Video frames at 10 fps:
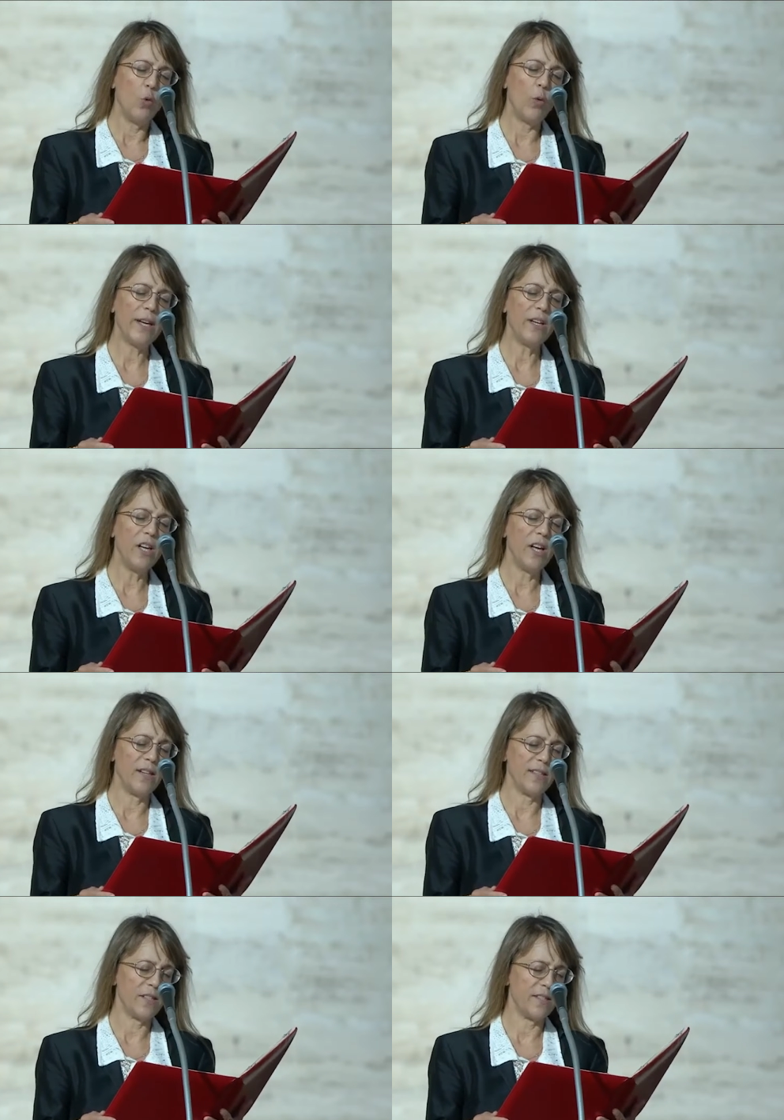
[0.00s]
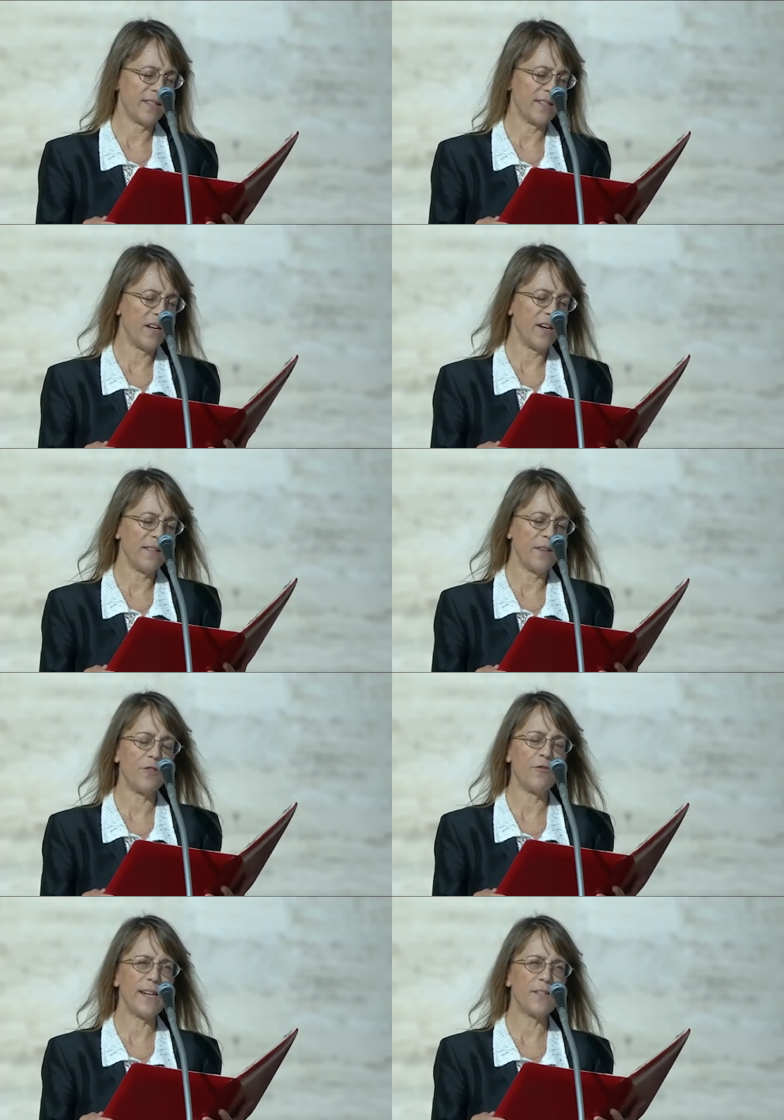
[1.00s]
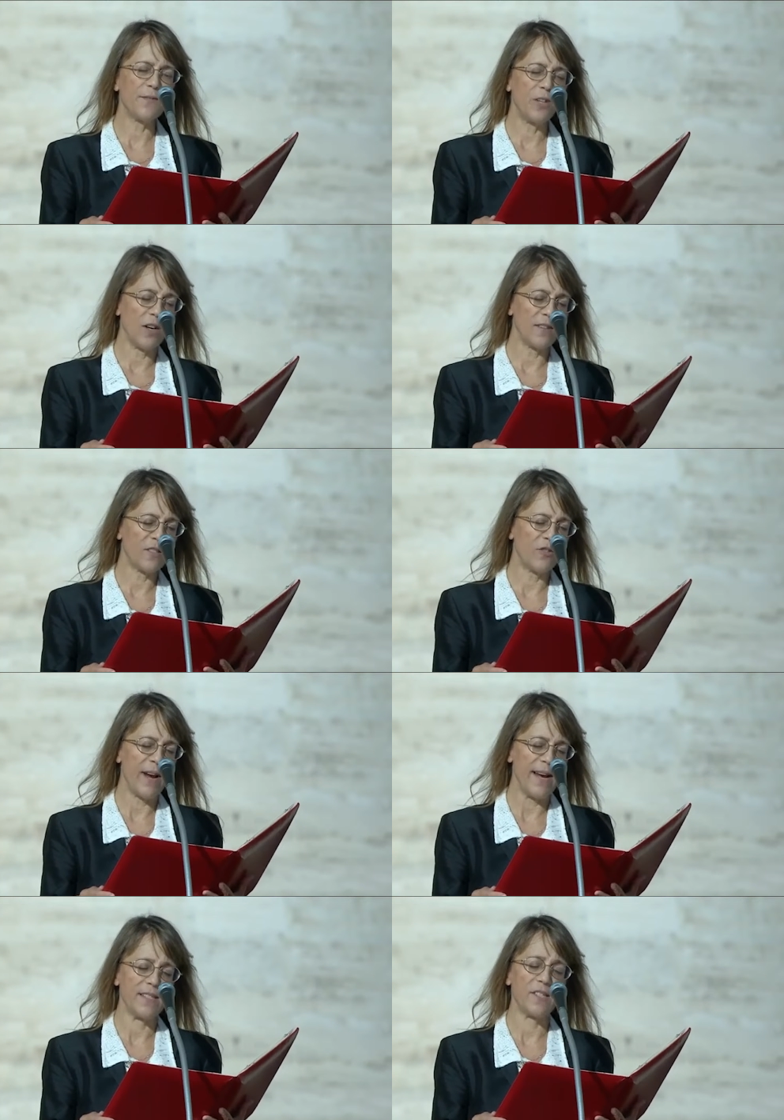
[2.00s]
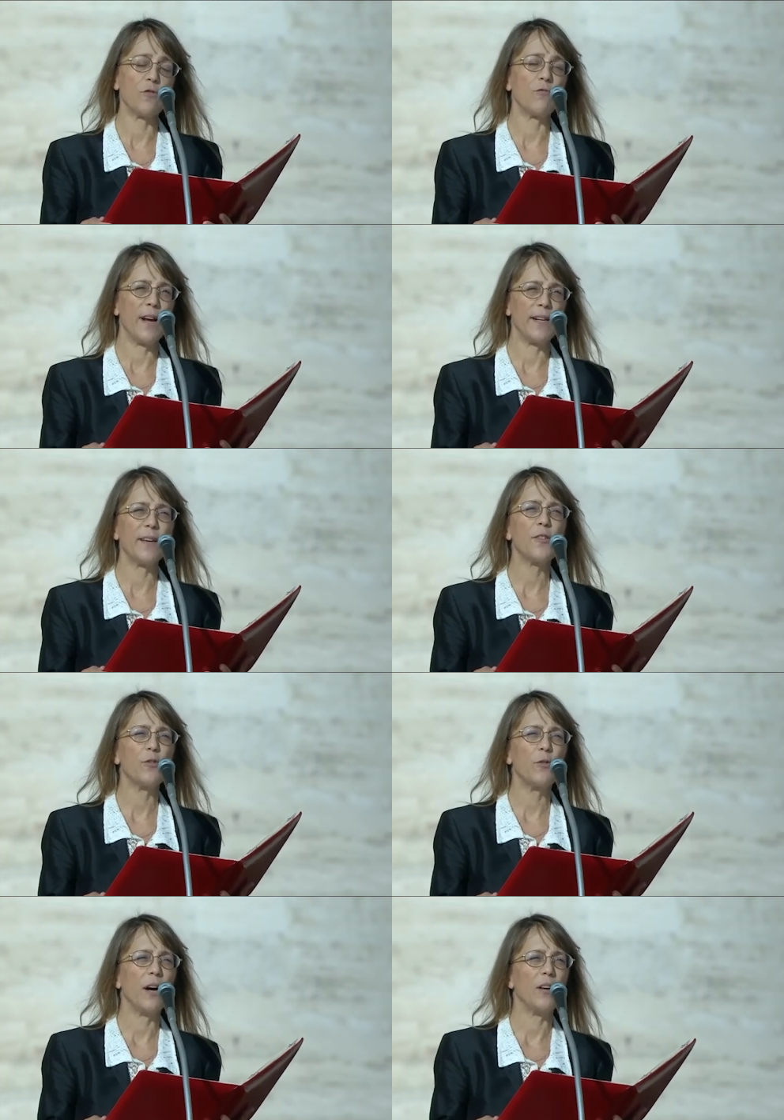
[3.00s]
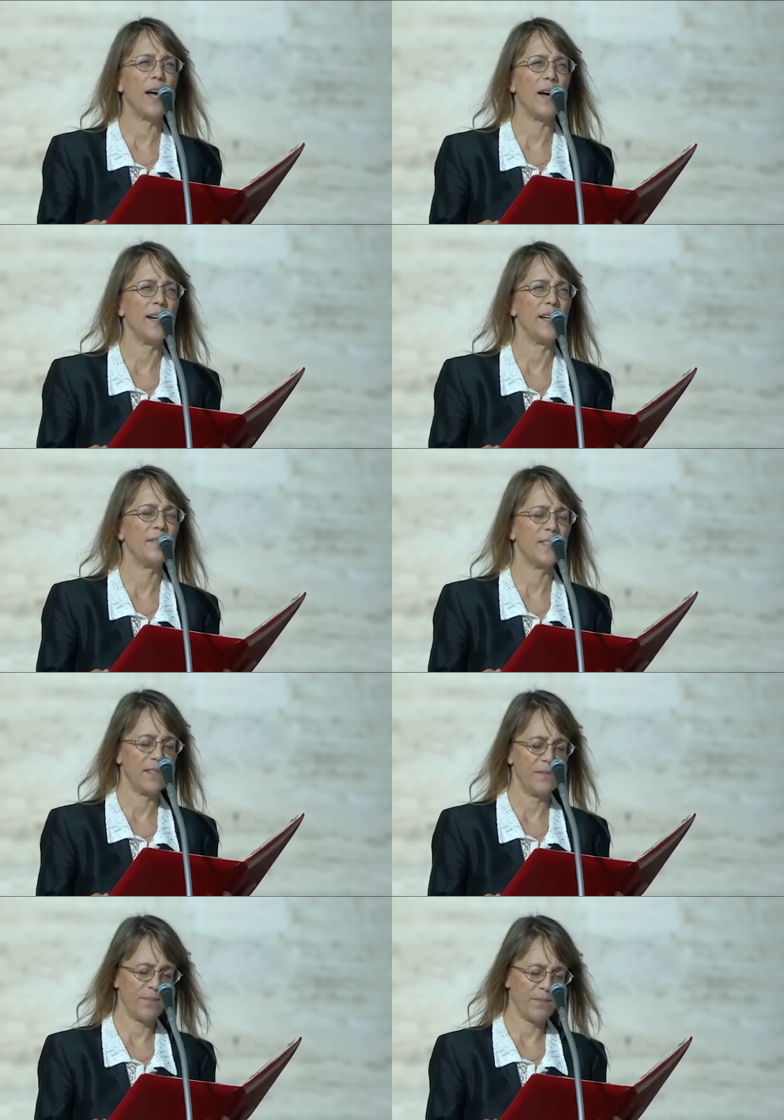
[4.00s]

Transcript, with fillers: we can learn to discern the thread of God's grace running through our lives.